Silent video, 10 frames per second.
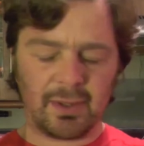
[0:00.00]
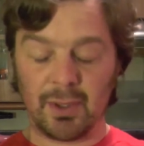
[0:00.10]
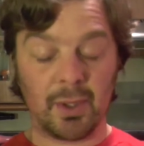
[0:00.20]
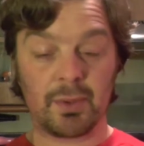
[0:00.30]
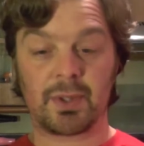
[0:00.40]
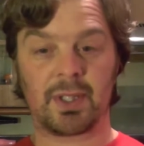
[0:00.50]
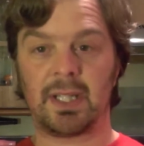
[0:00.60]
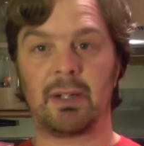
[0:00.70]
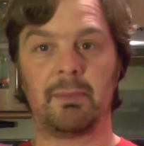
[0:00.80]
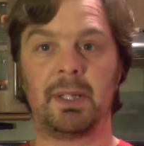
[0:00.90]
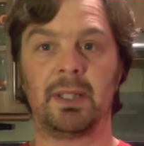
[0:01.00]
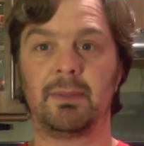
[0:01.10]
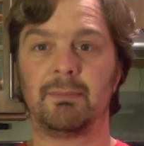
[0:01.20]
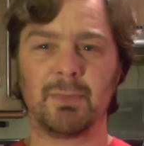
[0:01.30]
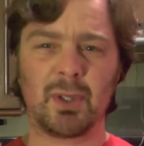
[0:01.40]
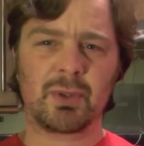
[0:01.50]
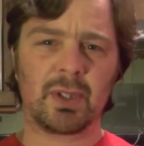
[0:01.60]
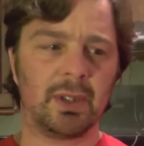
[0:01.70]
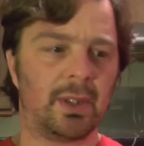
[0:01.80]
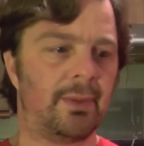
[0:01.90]
loads of caramel, loads
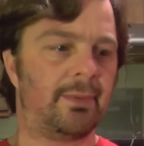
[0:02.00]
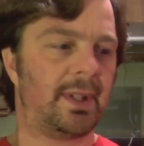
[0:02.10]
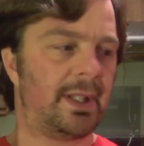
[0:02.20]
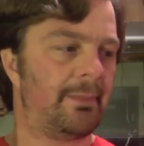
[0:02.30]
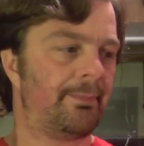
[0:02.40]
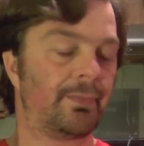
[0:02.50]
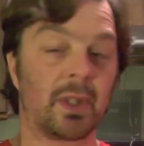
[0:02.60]
of lovely,